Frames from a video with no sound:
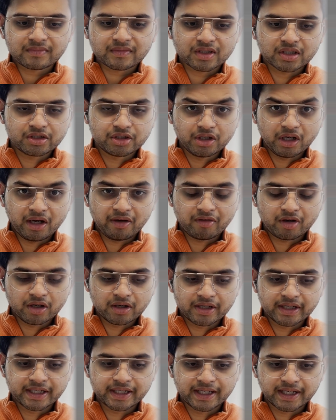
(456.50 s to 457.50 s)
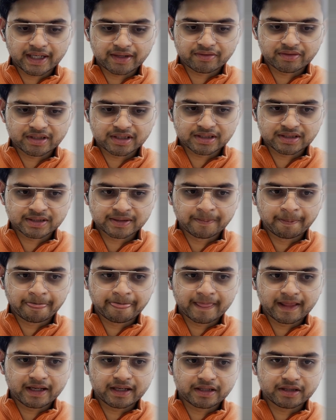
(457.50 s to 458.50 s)
you have already done this
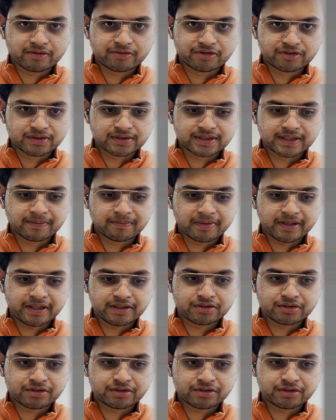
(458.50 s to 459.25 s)
in the first template.